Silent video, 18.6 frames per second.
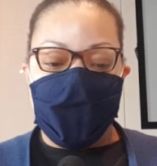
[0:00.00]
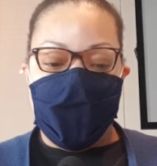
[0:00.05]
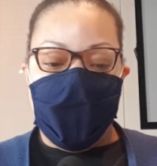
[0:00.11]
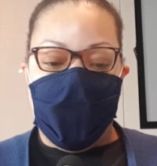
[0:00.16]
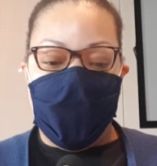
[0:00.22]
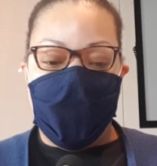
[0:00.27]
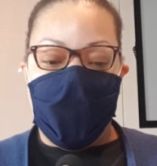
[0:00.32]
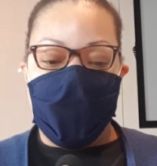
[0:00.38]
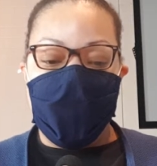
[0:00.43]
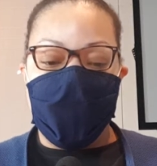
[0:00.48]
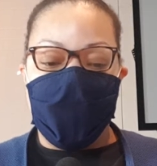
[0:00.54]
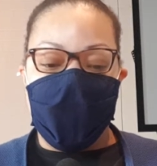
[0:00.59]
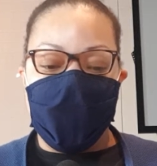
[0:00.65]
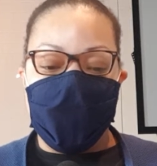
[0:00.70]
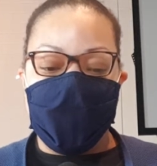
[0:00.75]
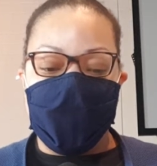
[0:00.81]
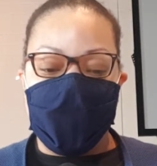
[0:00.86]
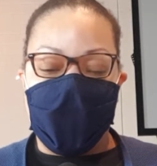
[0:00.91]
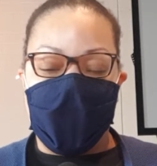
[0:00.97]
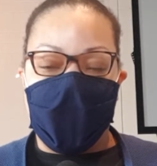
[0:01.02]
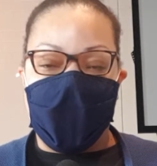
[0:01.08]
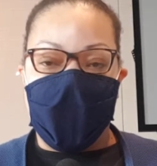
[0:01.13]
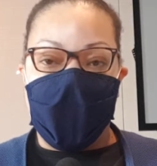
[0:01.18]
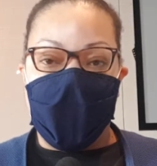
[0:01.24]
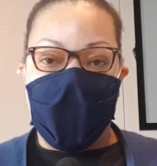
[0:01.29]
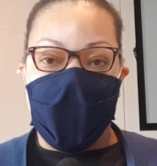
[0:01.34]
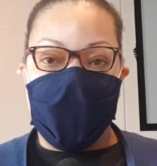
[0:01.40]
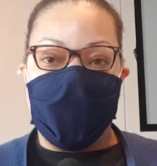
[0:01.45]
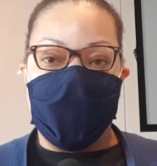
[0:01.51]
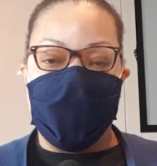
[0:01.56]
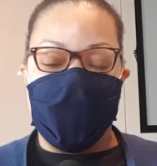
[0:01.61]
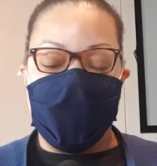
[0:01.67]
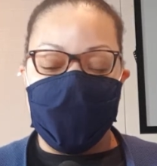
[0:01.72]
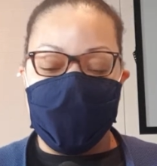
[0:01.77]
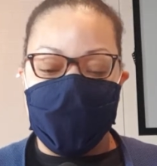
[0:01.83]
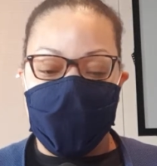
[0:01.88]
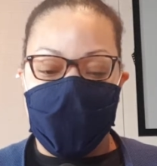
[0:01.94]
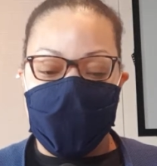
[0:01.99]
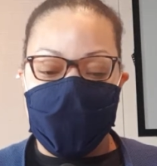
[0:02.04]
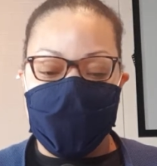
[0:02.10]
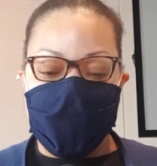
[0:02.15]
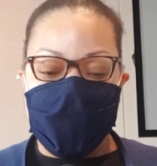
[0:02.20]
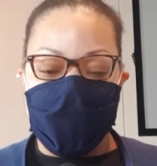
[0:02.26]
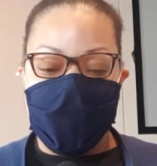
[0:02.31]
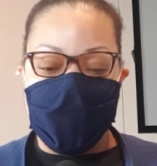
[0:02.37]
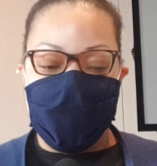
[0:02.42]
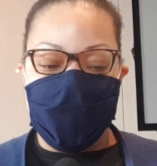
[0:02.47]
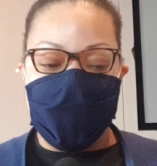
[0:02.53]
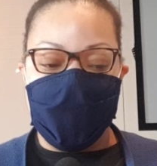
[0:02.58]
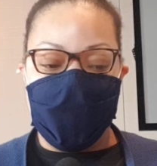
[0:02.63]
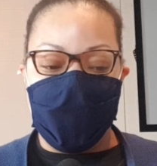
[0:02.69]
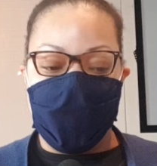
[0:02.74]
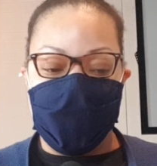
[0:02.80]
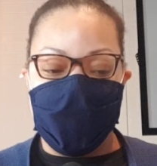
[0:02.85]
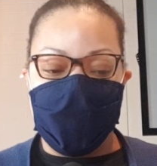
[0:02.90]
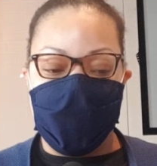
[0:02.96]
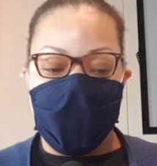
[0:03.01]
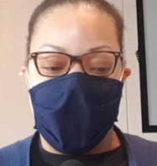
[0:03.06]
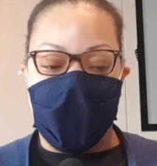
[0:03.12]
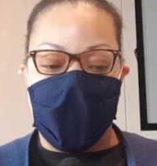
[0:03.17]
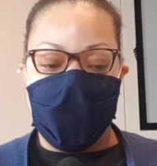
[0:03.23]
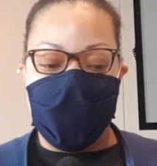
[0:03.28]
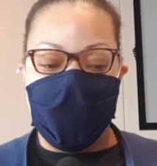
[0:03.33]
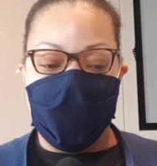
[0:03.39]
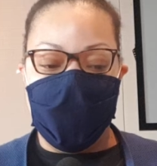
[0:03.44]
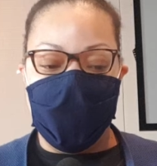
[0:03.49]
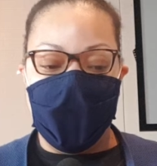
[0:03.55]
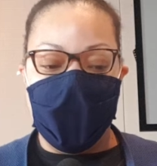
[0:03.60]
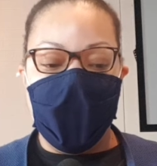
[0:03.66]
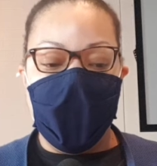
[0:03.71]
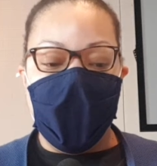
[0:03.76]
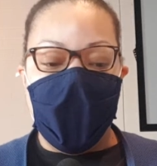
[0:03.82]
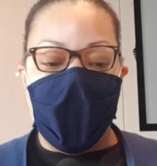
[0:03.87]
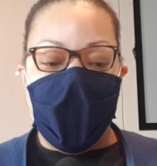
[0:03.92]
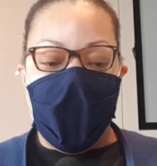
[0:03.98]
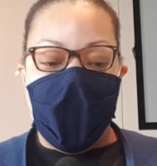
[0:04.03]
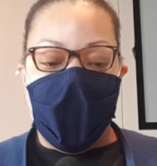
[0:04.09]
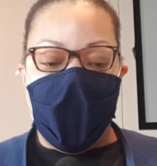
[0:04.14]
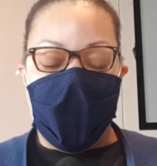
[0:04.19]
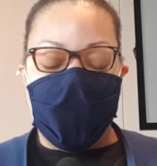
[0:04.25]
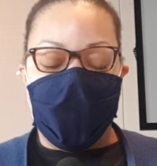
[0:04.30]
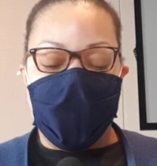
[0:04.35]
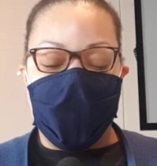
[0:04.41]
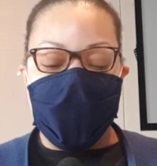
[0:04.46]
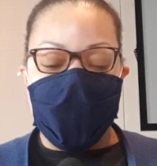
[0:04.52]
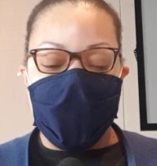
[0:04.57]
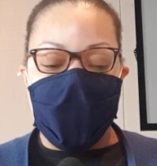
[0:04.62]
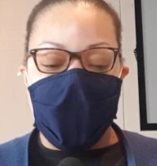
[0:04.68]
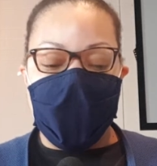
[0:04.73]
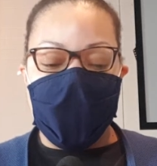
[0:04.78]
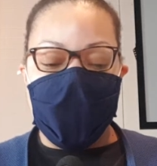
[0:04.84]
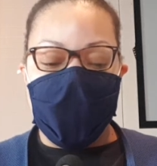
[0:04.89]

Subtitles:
It made me feel sick, and still does to this day. I've learned a lot